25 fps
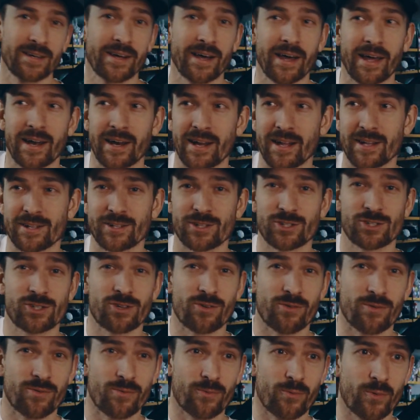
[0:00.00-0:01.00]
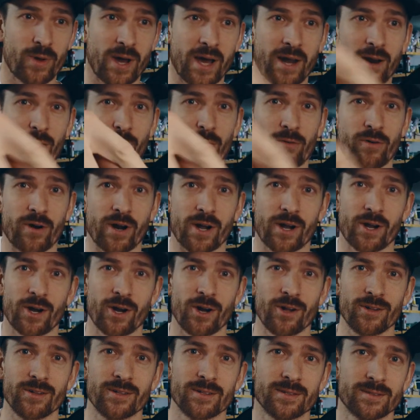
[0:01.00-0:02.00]
and then just ran over a
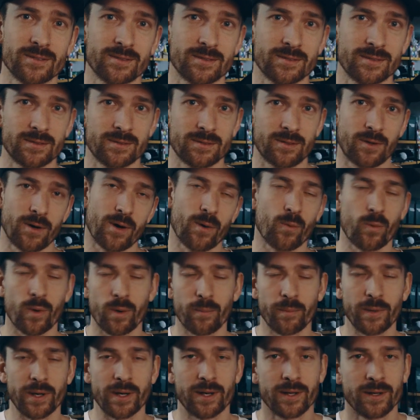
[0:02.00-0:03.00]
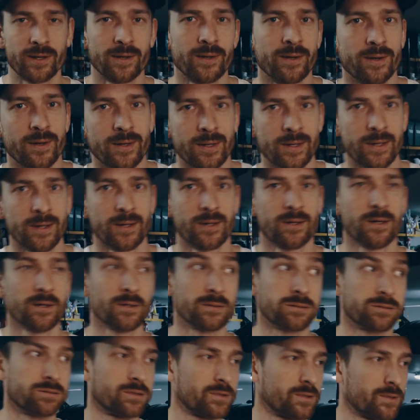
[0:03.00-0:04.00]
girl or a woman.
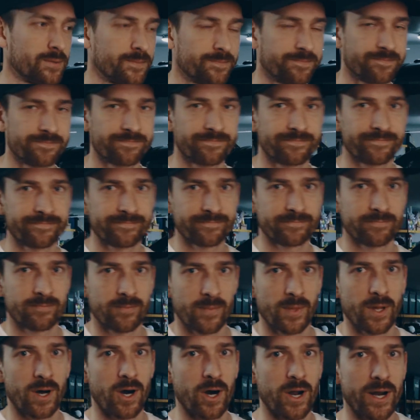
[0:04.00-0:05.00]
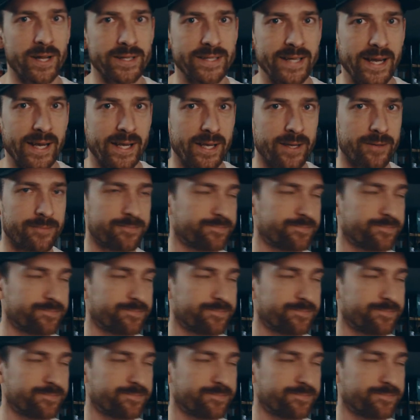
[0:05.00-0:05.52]
Oof, heart attack.